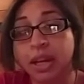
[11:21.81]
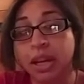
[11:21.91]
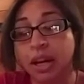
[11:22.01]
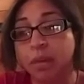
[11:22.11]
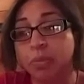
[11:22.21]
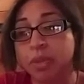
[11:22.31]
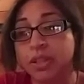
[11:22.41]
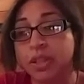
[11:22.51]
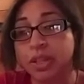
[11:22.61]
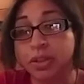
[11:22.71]

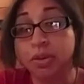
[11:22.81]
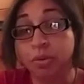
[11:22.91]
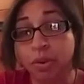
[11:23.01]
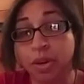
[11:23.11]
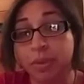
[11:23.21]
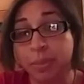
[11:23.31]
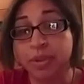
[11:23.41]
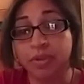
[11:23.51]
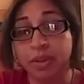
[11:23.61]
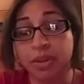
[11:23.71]
It's you who are
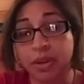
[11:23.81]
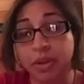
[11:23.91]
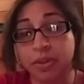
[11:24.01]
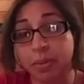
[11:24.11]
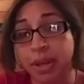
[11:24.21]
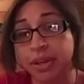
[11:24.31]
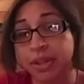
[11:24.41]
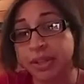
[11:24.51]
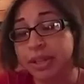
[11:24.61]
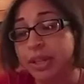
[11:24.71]
supposed to run the show as a
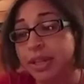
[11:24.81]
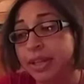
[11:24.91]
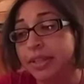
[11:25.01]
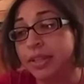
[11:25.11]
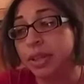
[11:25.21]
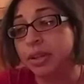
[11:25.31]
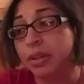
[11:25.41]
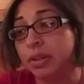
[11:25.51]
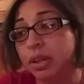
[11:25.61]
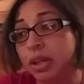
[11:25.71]
parent.
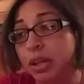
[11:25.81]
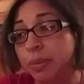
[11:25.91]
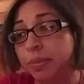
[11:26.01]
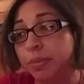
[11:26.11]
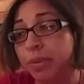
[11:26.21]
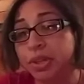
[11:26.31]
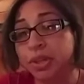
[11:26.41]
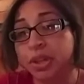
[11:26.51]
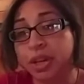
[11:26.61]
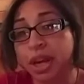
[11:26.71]
So make sure
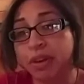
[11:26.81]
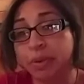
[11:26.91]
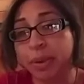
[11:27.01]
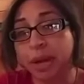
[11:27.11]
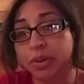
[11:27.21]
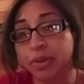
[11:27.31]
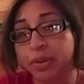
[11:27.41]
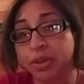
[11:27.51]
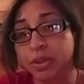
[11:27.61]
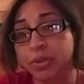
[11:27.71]
you're careful about who
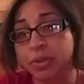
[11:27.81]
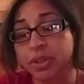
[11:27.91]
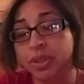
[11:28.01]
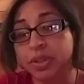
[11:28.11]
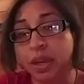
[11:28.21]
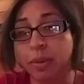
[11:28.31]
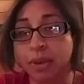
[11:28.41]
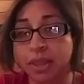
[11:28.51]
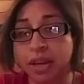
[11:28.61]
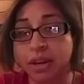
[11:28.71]
you choose to come
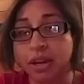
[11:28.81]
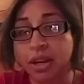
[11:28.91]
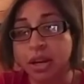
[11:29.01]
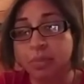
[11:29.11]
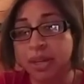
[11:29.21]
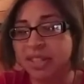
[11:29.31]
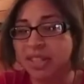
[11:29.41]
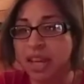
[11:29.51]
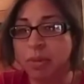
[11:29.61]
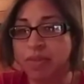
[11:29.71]
in there, because
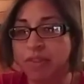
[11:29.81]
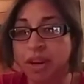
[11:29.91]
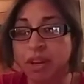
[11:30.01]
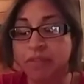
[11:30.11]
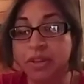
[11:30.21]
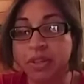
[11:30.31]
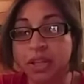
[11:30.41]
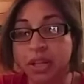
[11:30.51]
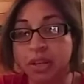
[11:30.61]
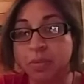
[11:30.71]
it can be very
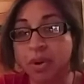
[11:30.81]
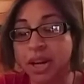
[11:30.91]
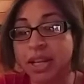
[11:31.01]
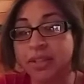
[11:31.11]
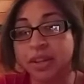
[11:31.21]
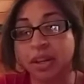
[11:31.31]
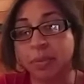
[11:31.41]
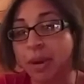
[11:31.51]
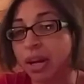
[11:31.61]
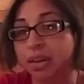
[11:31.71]
confusing, and the more hands that are in the
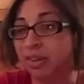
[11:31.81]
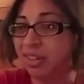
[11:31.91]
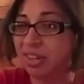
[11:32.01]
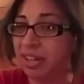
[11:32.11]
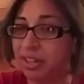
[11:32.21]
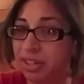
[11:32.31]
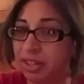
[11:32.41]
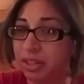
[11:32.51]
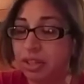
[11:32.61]
pot are not good.